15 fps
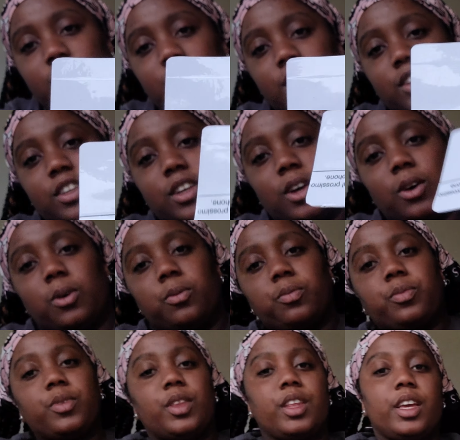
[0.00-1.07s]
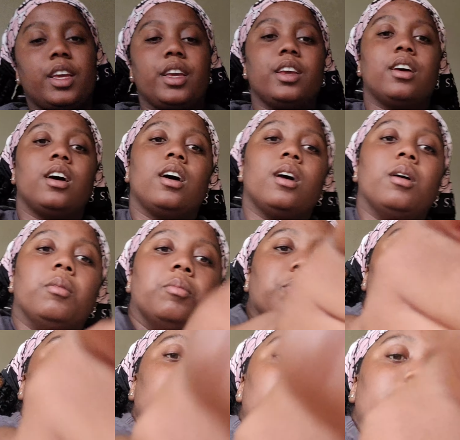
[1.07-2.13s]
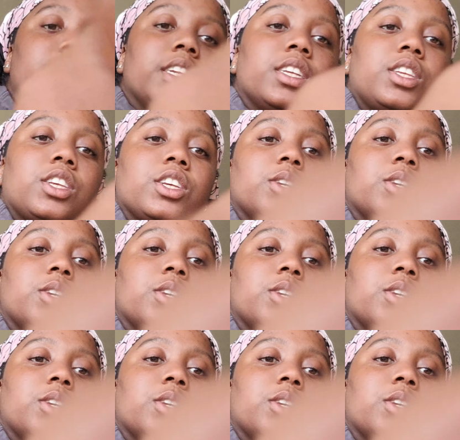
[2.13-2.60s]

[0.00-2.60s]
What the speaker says: so they send it to